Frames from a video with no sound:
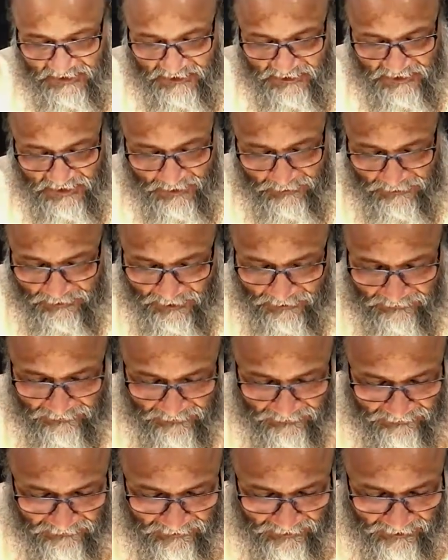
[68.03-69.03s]
chapter
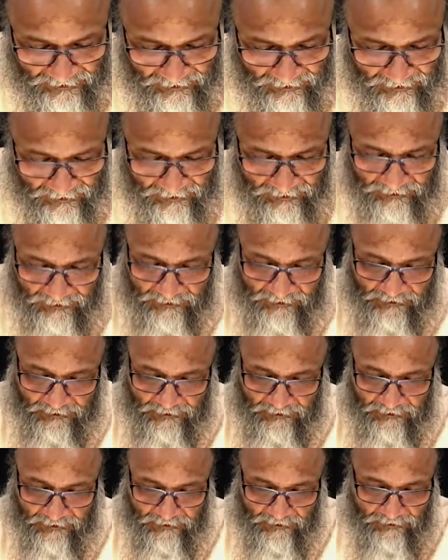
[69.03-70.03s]
15,
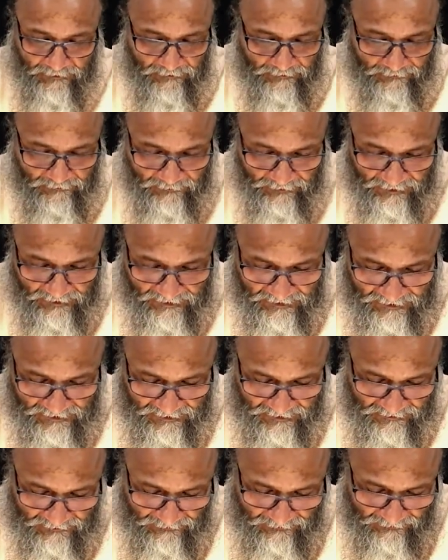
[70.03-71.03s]

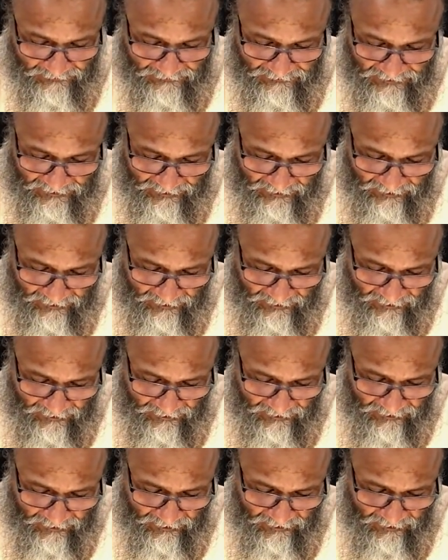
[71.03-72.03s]
verse 15, I
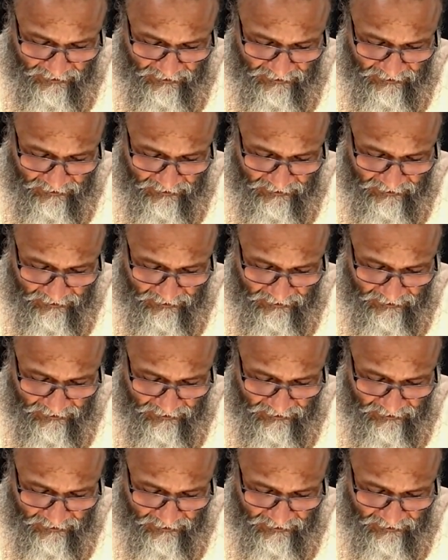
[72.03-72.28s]
think.